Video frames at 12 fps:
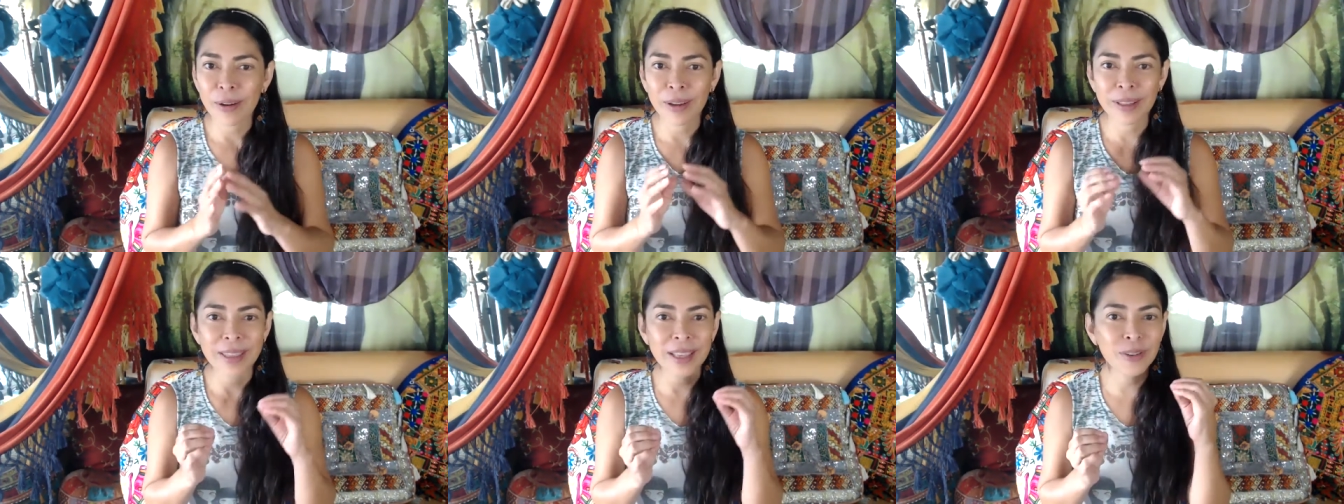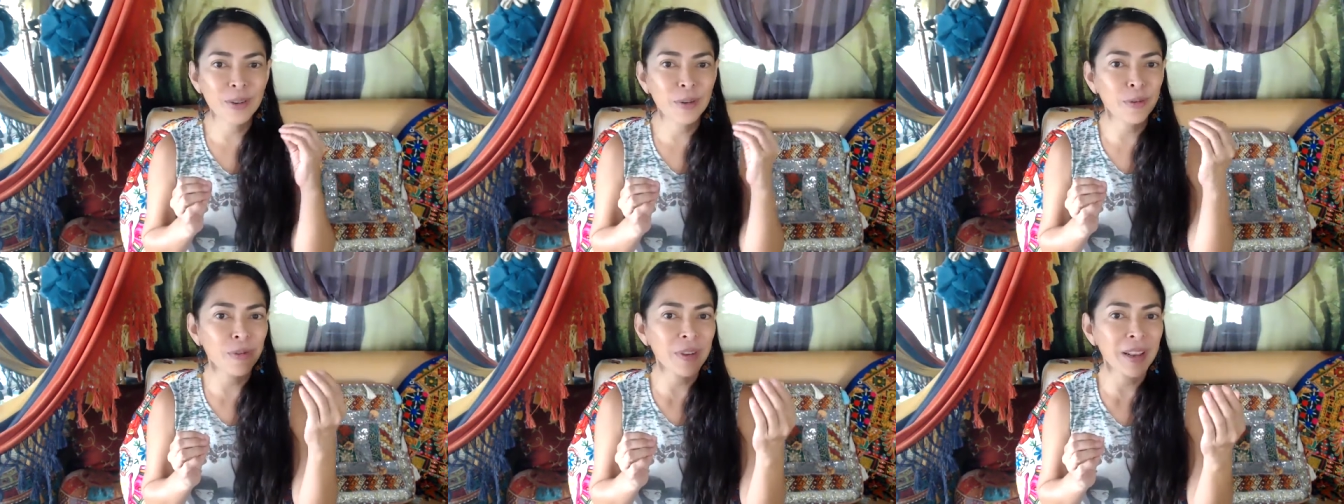and then you
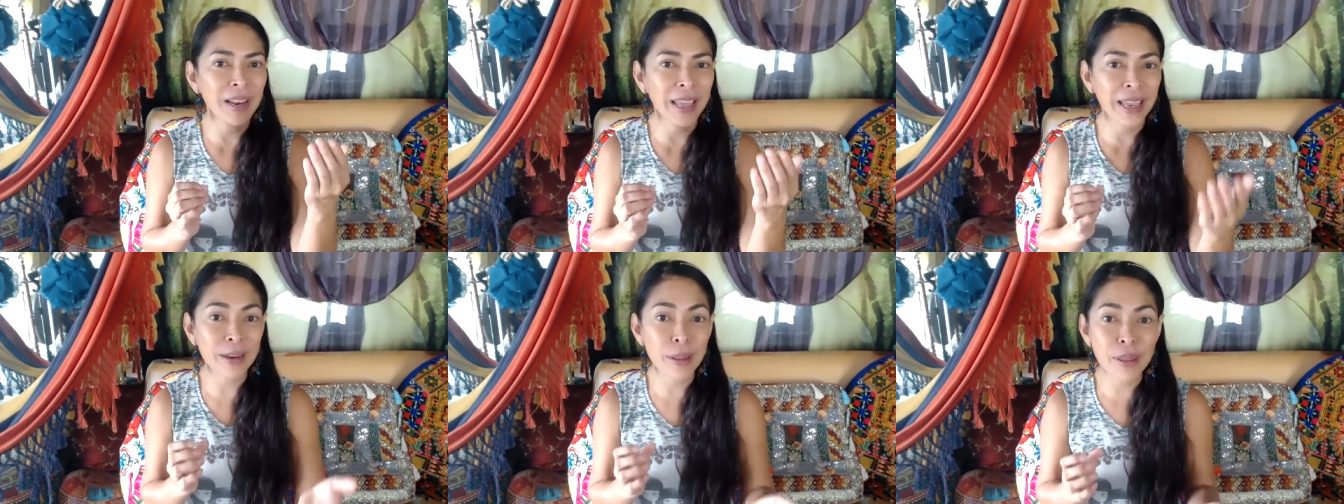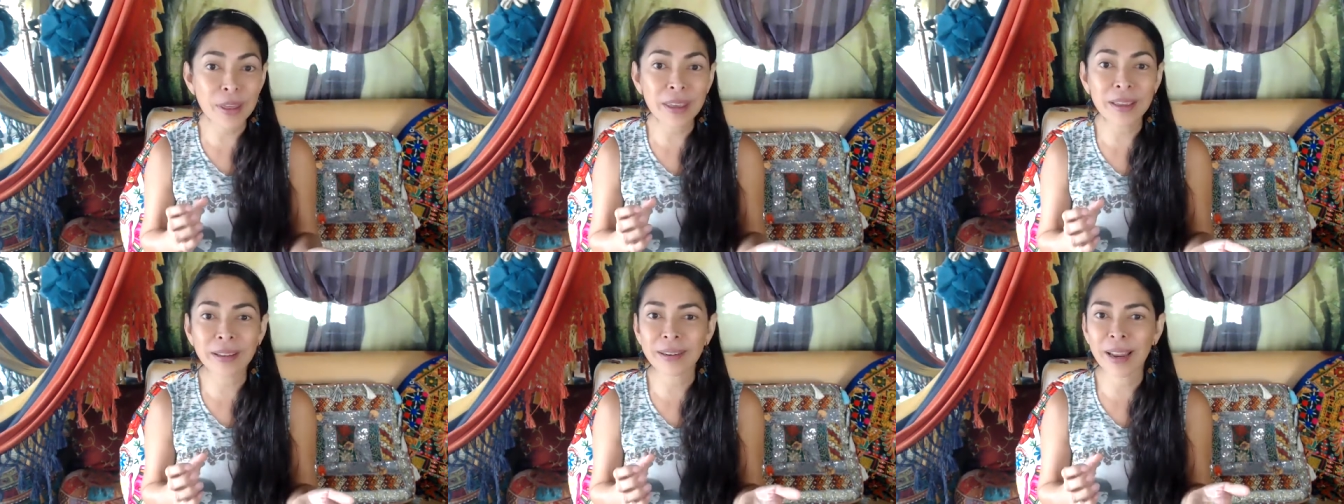don't feel
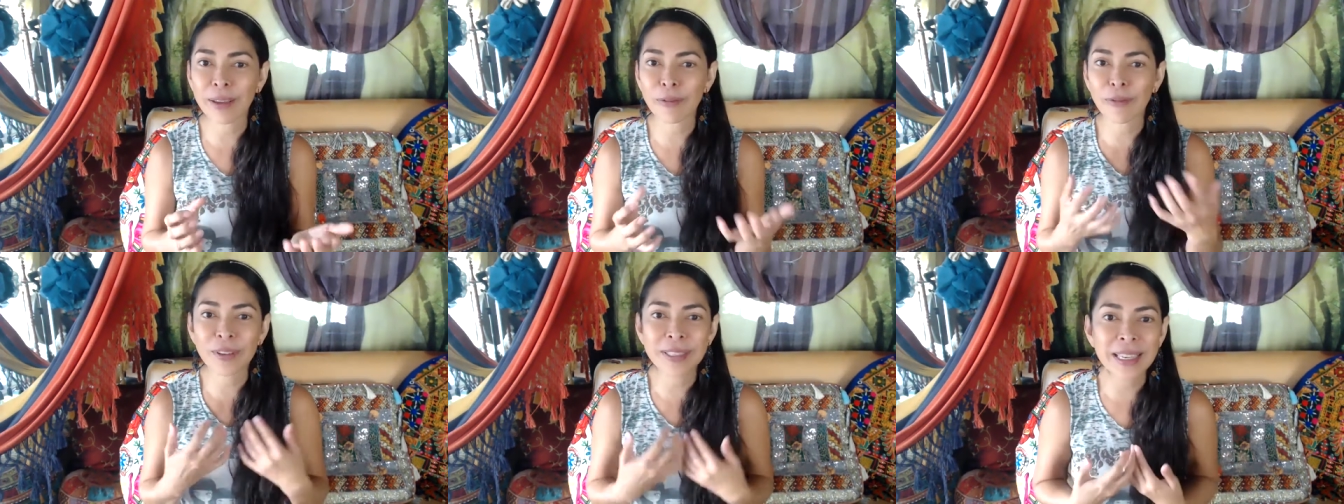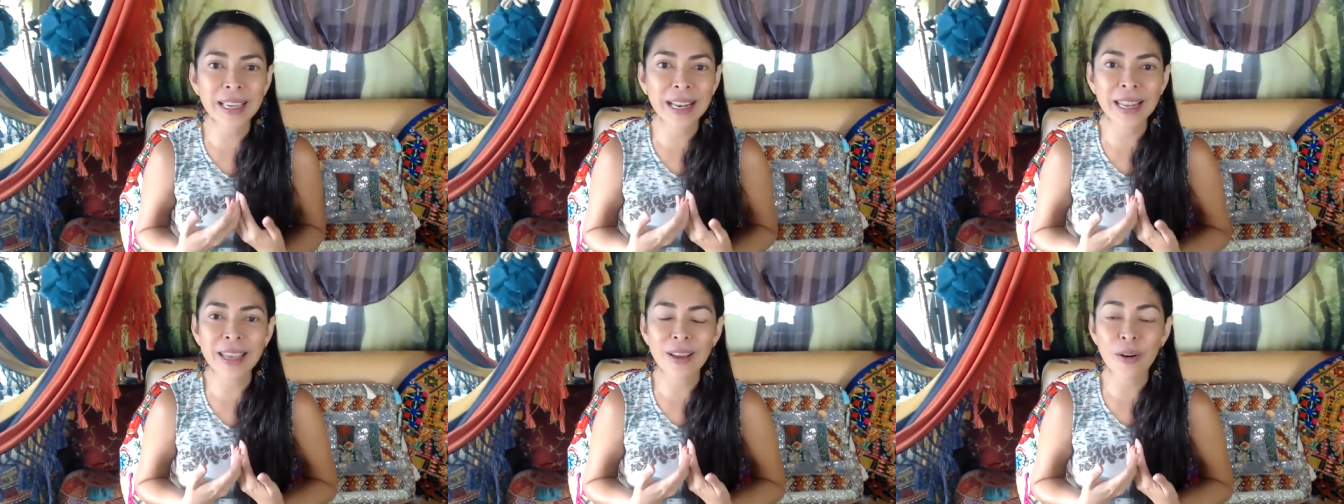anything like
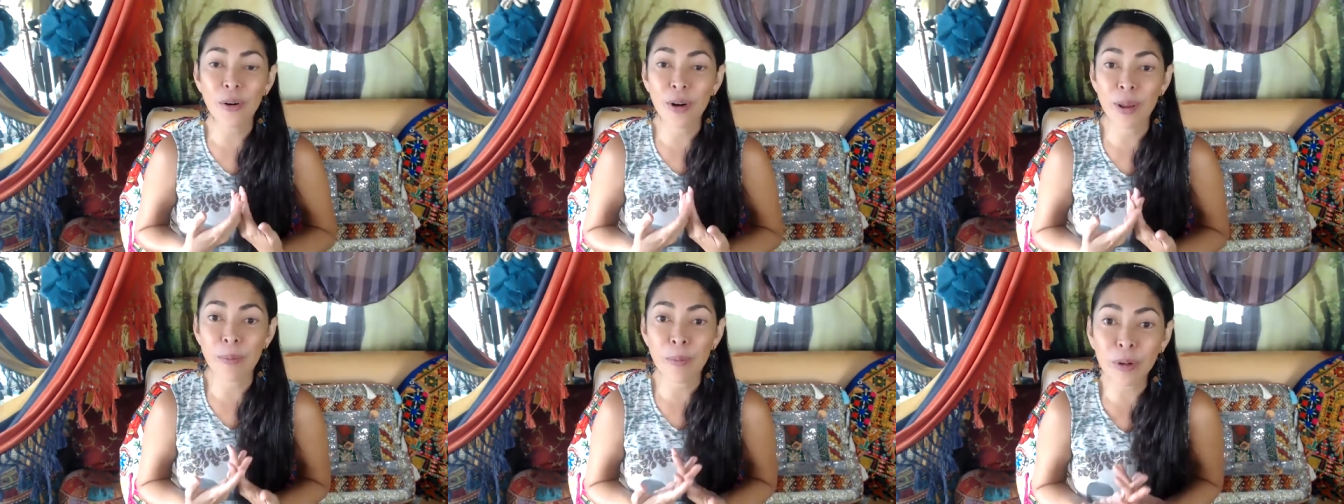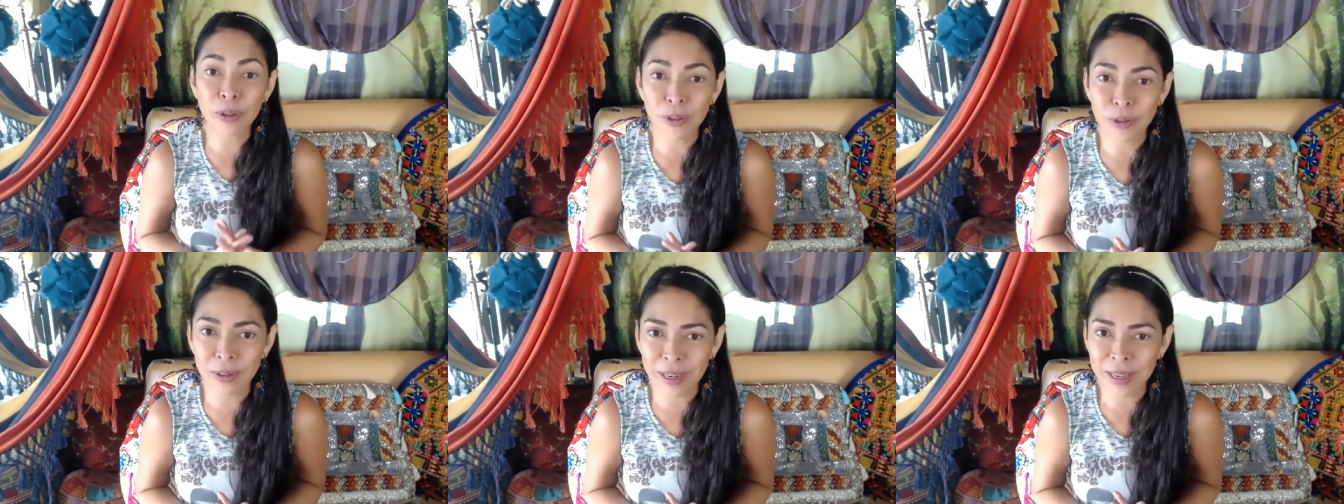physically or
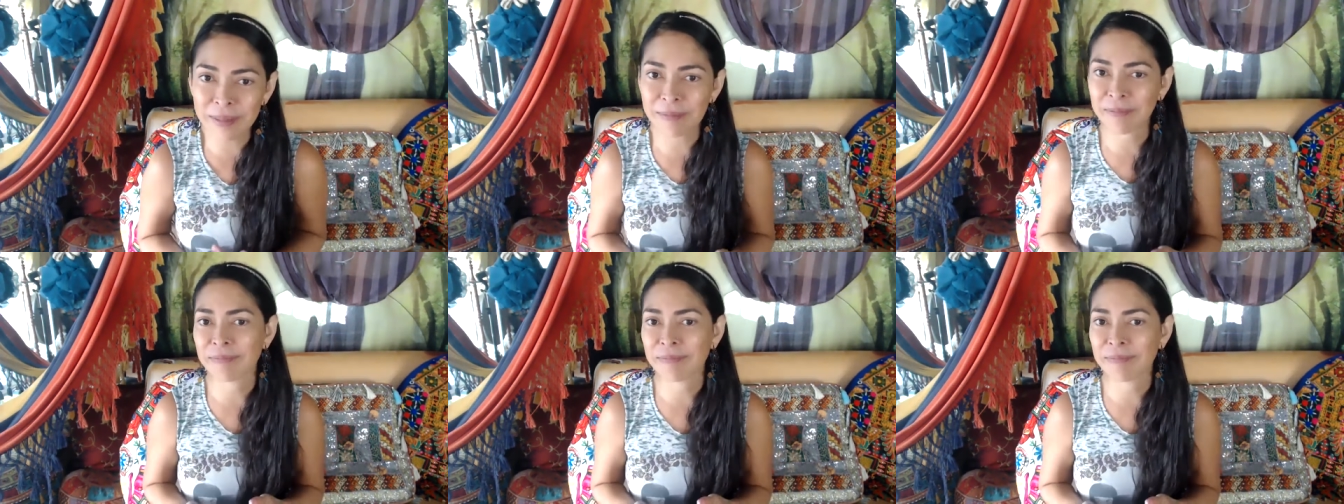emotionally,